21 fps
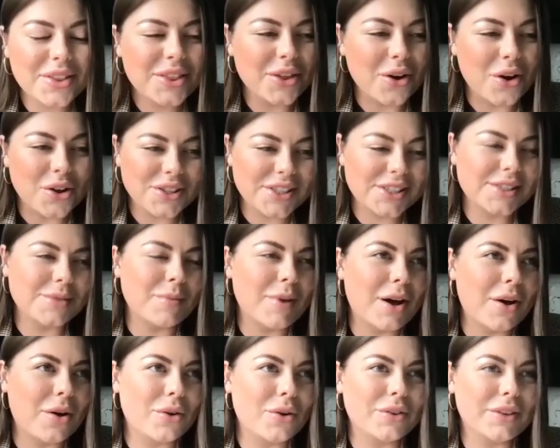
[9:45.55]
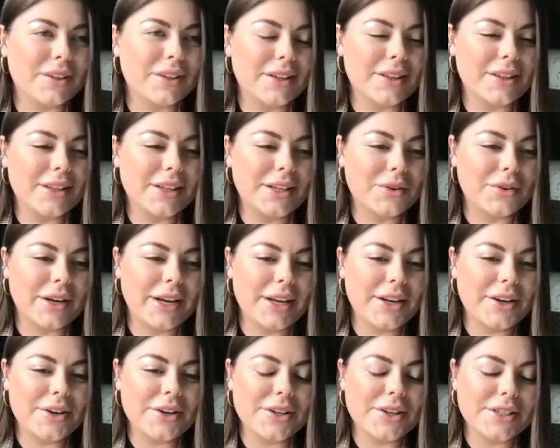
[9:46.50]
thoughts about the
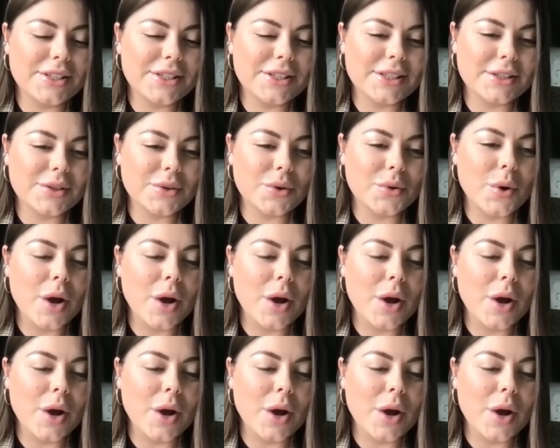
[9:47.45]
creators, so